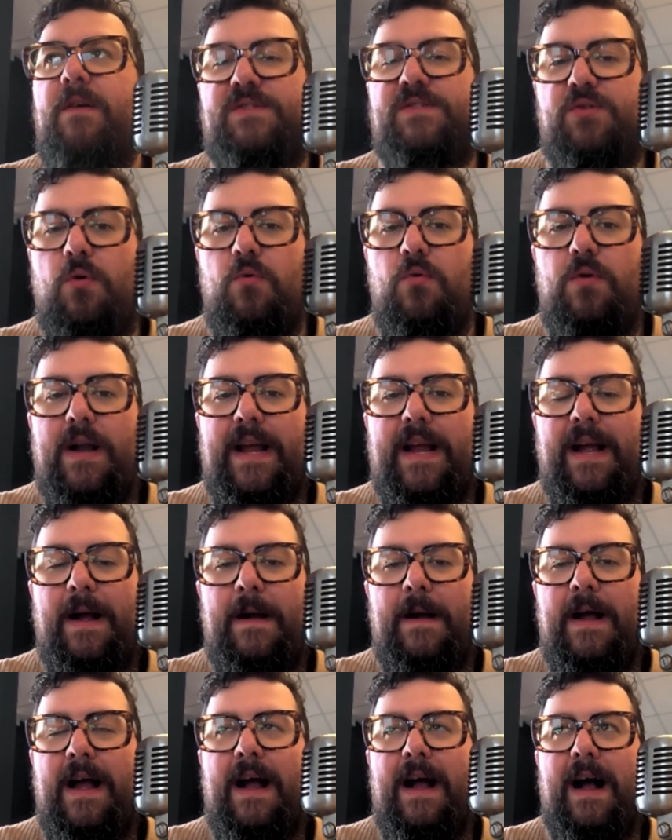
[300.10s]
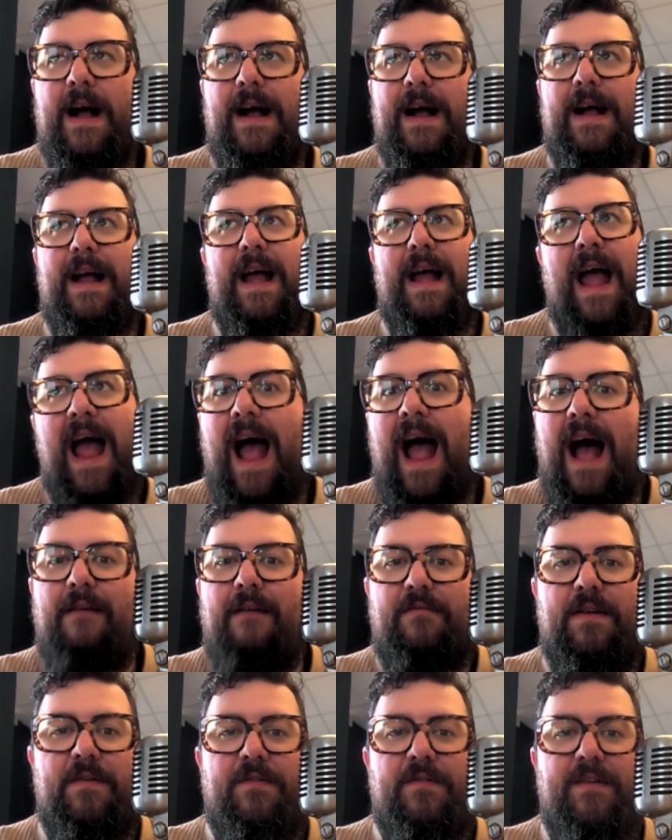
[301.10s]
scoring.
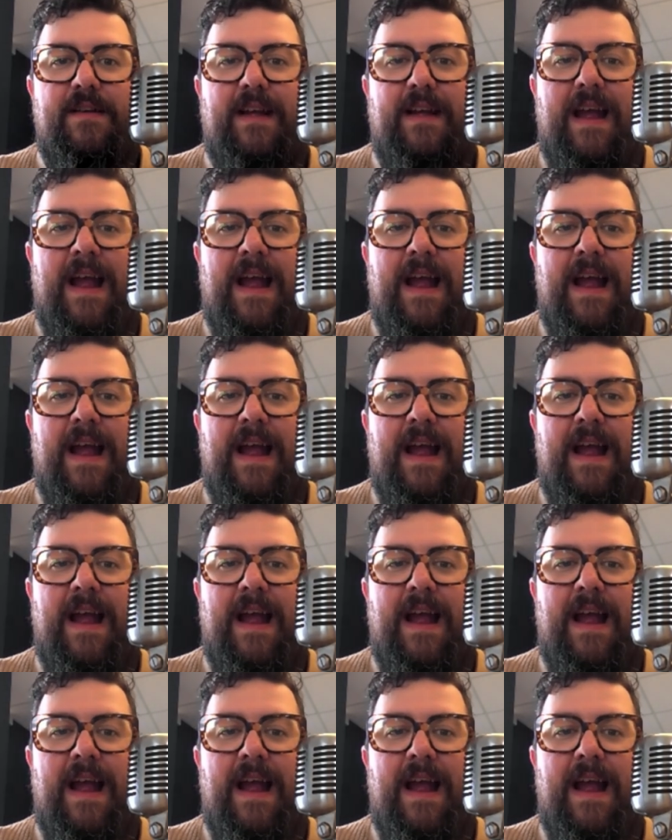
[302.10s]
haven't.